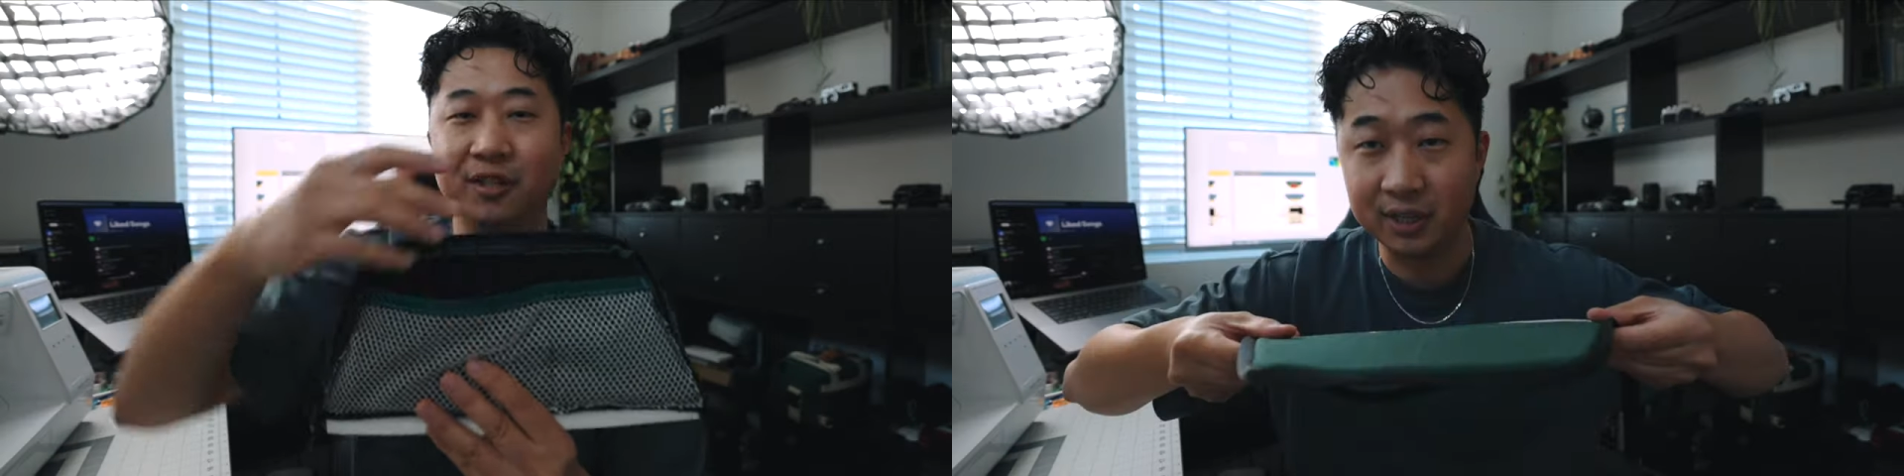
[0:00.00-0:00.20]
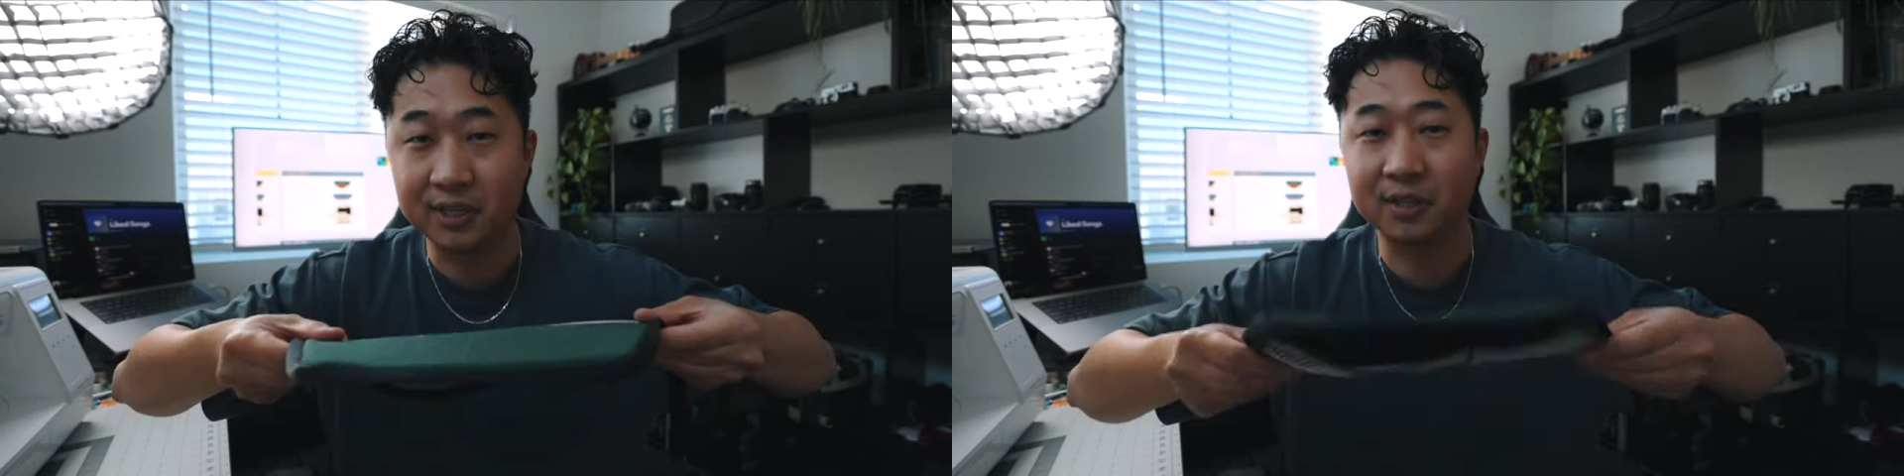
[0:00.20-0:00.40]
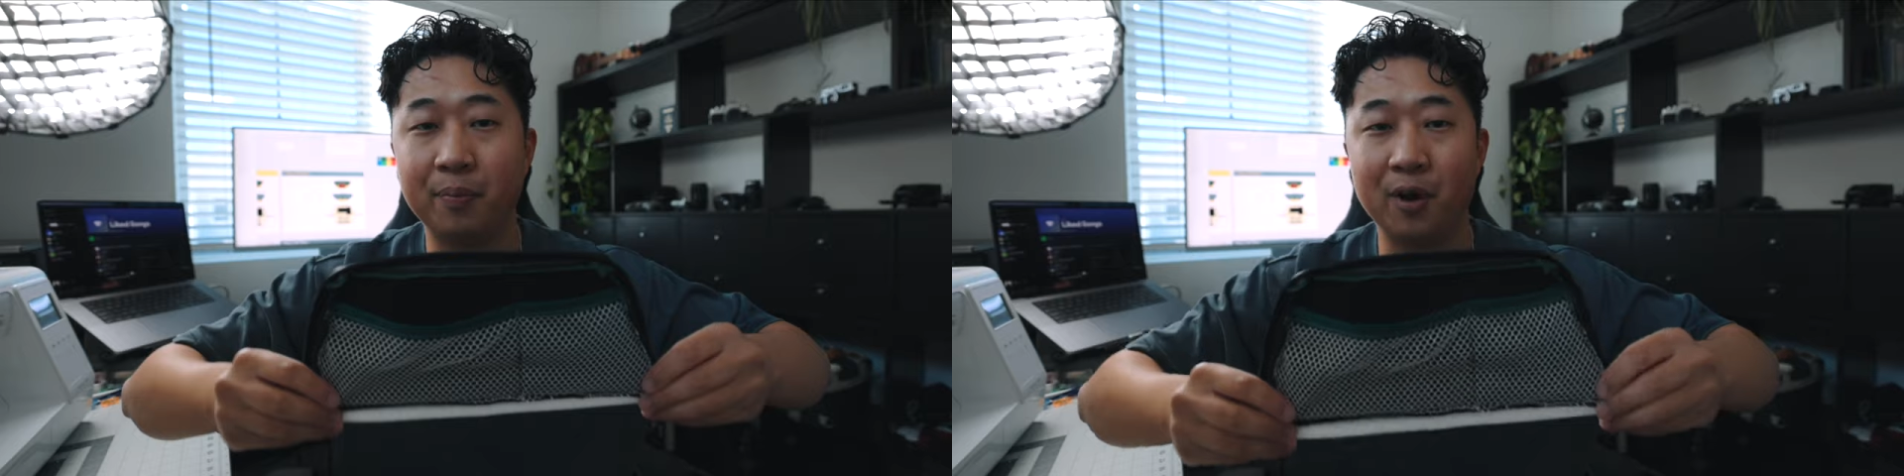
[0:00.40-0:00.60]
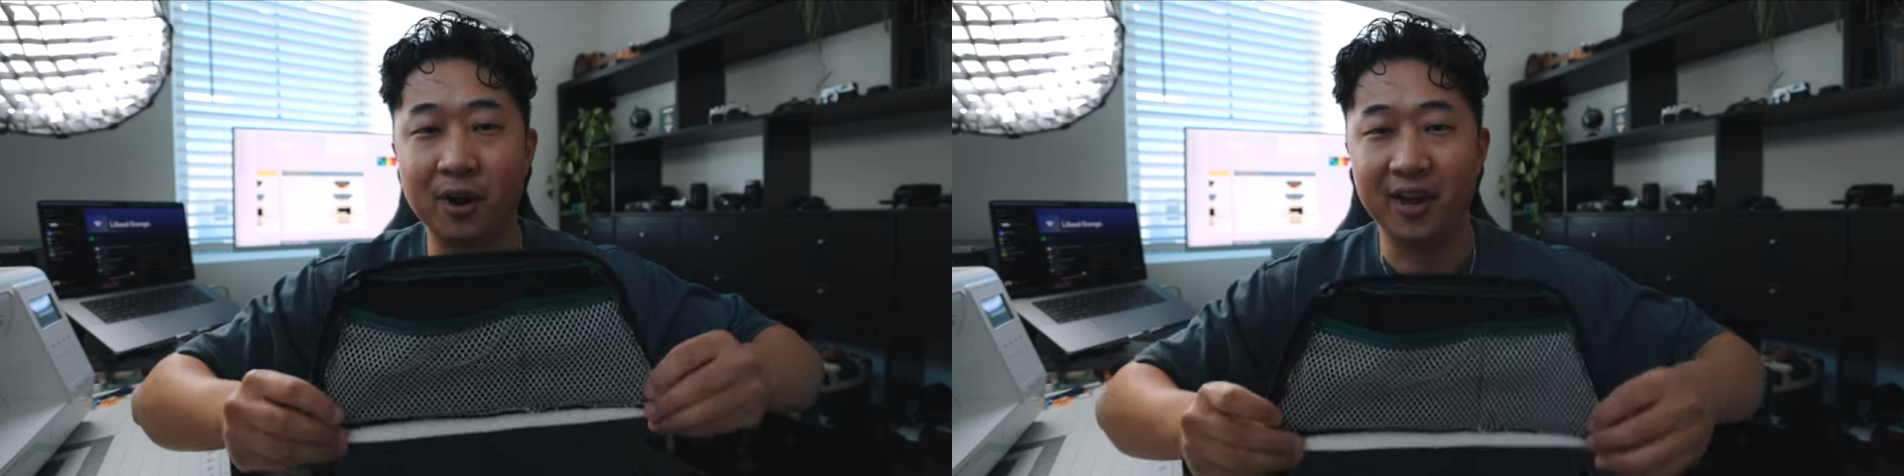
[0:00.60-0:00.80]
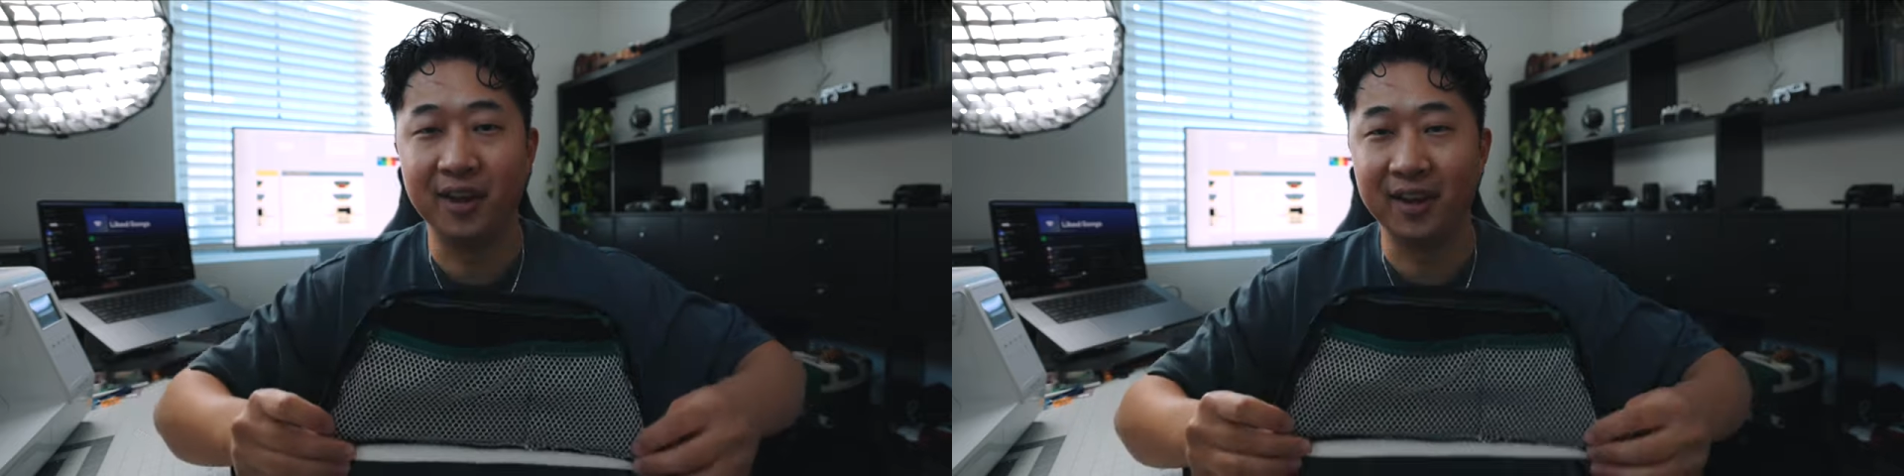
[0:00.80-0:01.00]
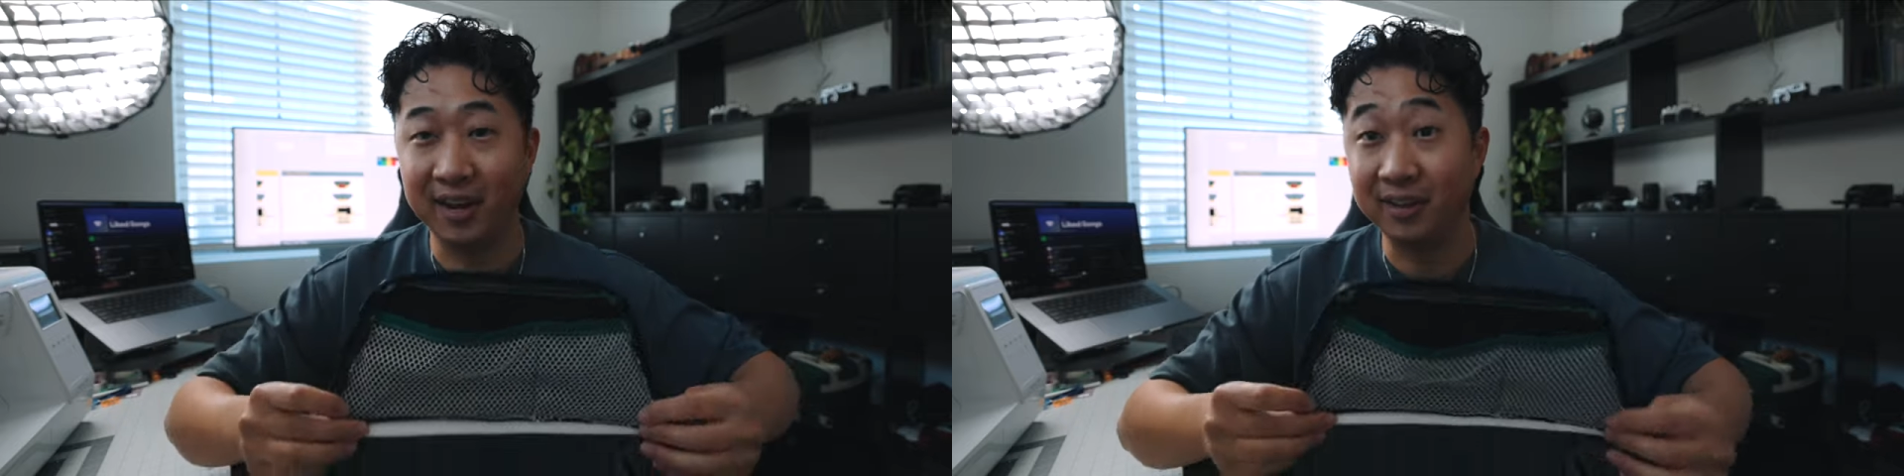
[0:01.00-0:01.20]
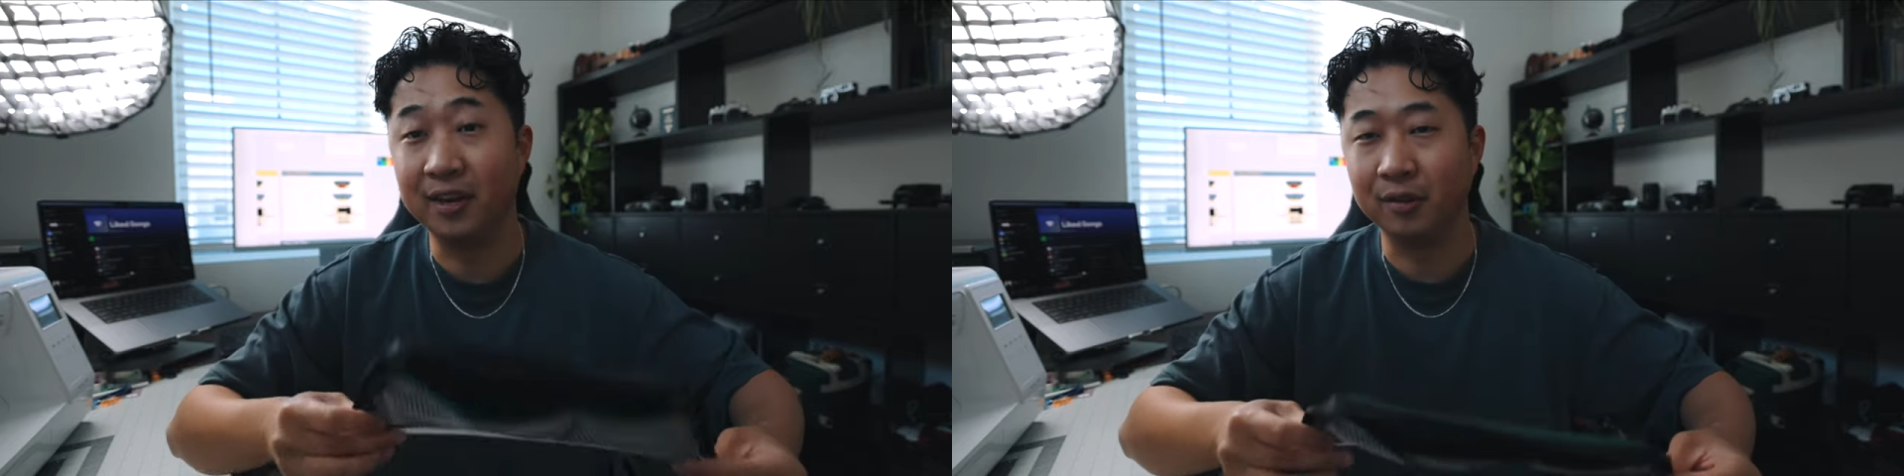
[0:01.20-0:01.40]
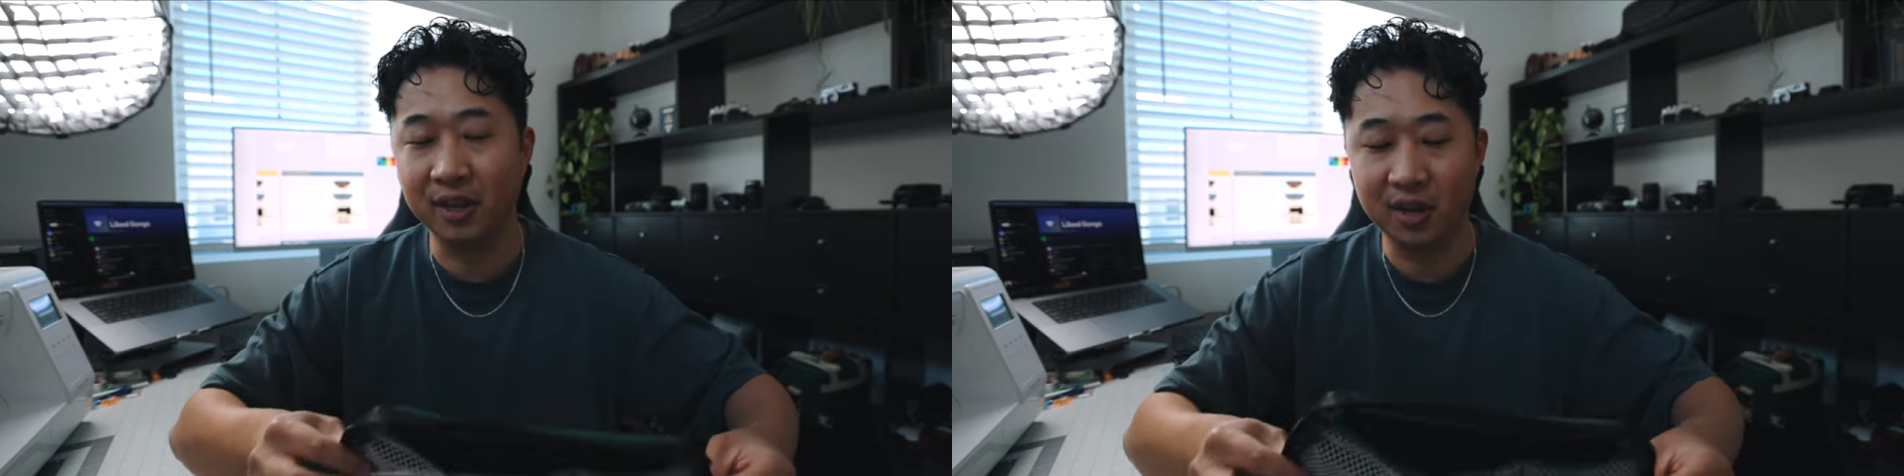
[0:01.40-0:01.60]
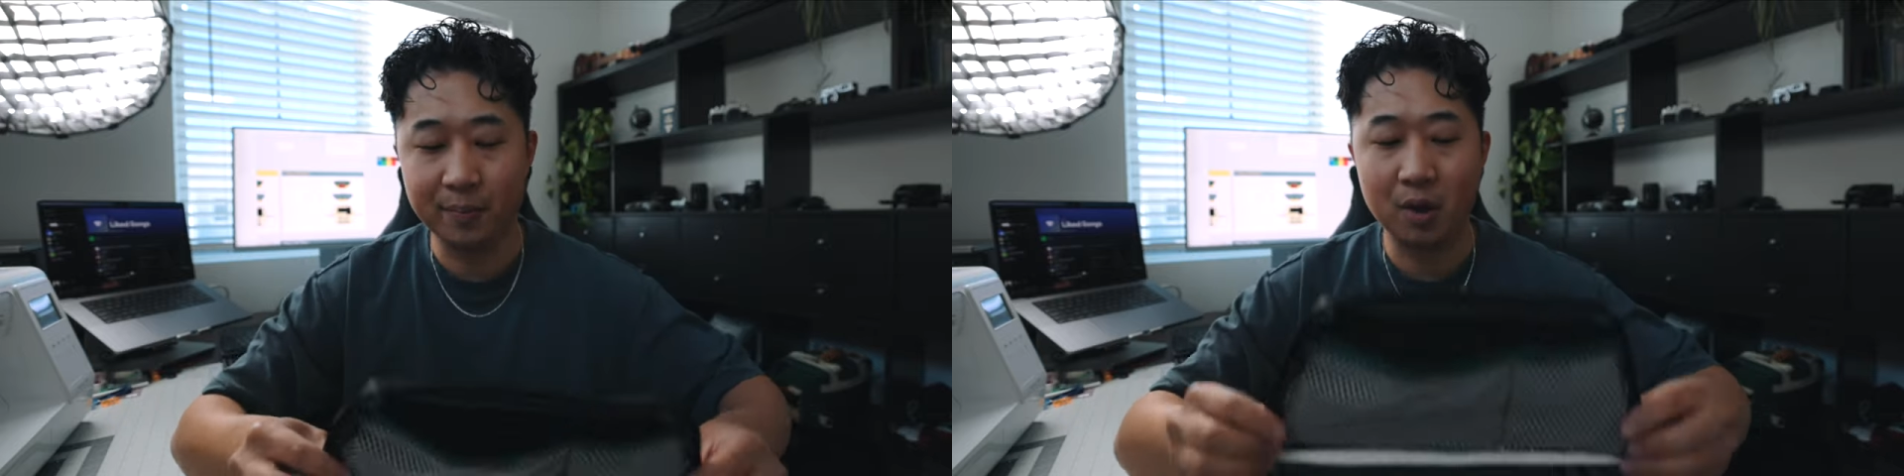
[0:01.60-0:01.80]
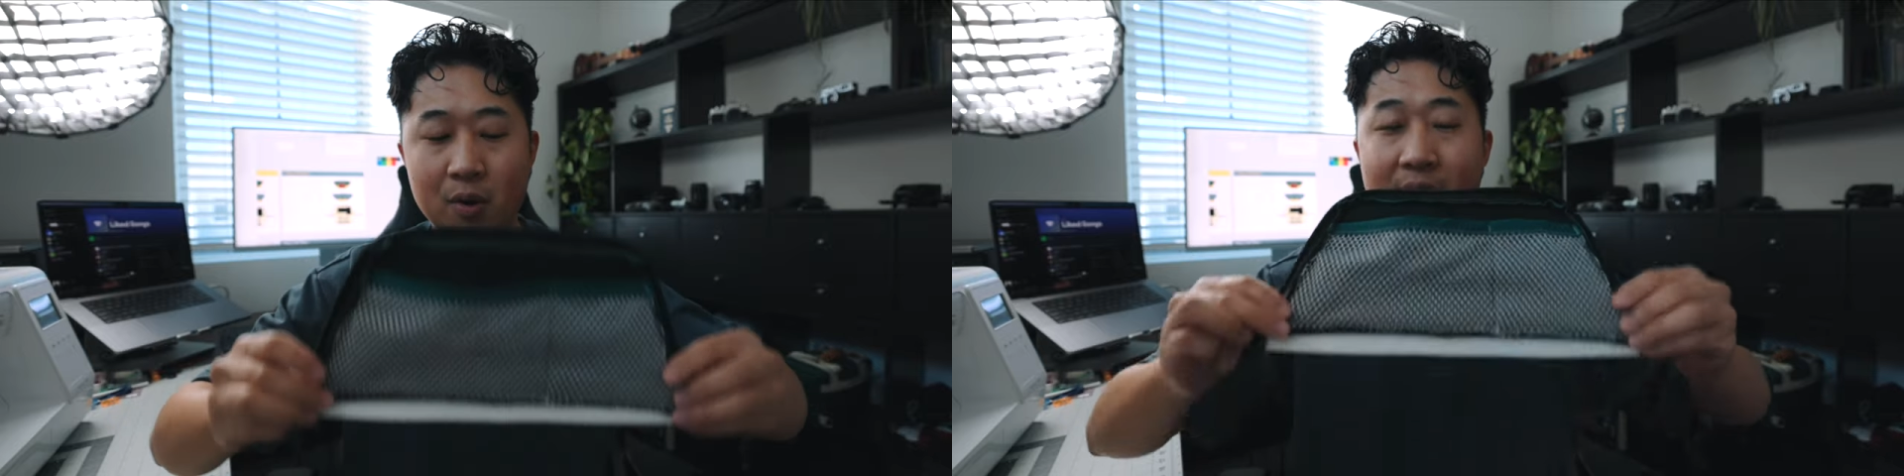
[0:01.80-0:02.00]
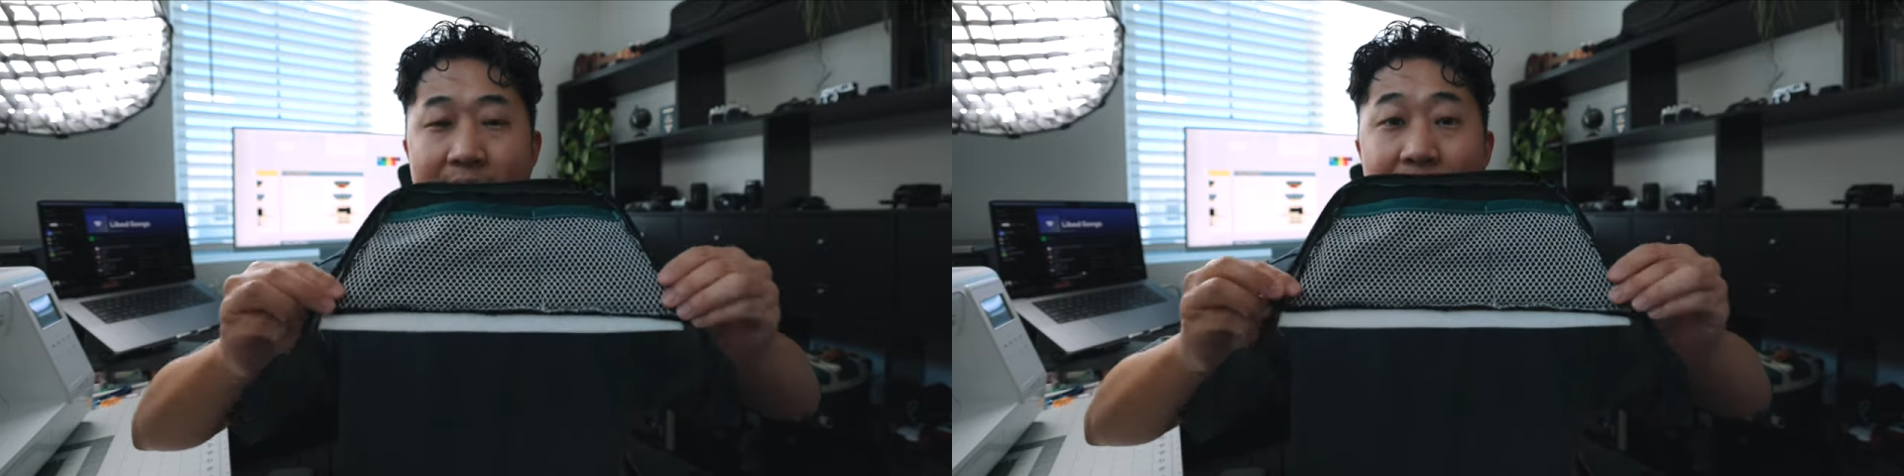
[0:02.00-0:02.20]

This is the part I, I didn't think about.